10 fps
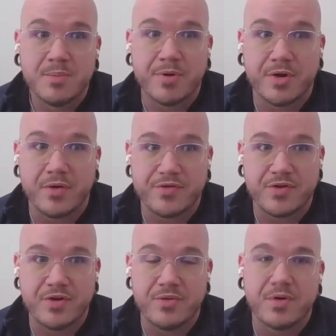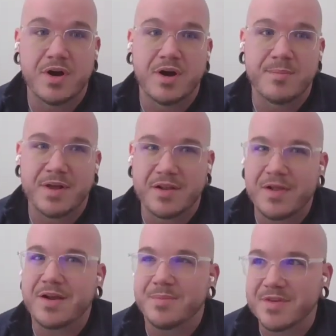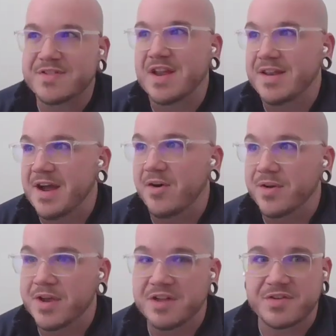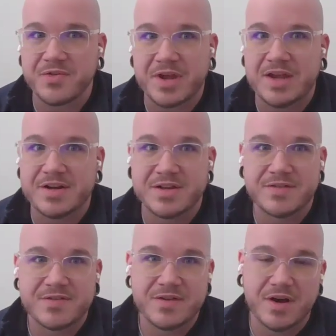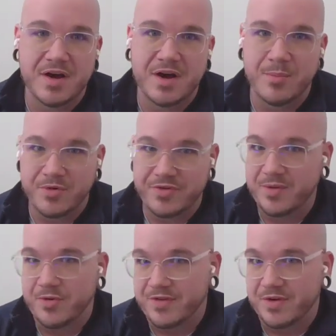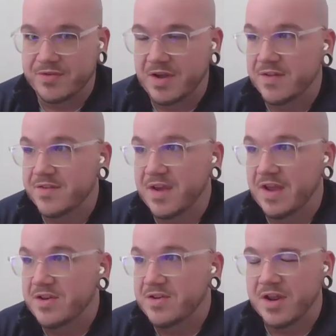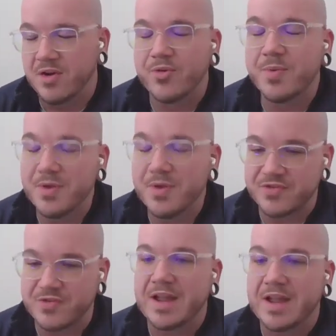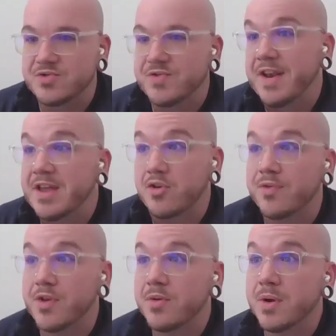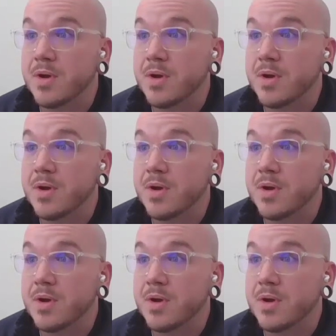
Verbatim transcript: but also um, it allowed him to stand out against other candidates um, with similar skill sets and, and ultimately just land you that interview.